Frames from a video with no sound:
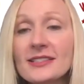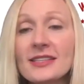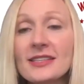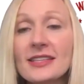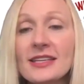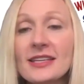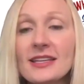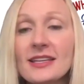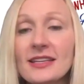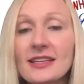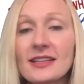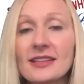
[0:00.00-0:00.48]

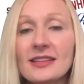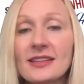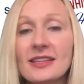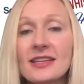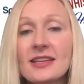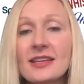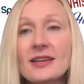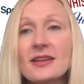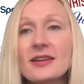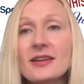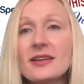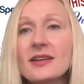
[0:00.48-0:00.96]

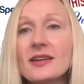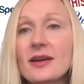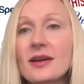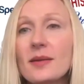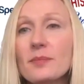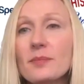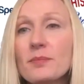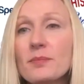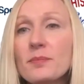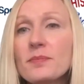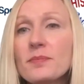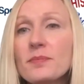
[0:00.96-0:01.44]
the
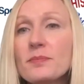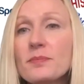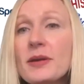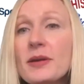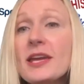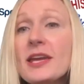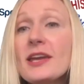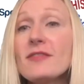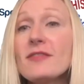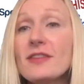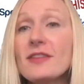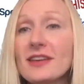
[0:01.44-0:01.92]

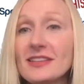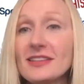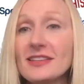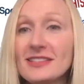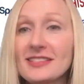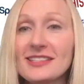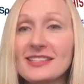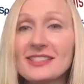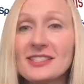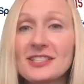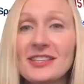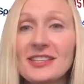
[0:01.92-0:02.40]
pivot
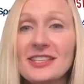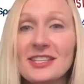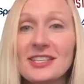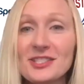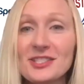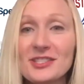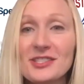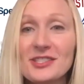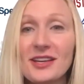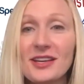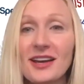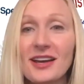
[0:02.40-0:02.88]
to this,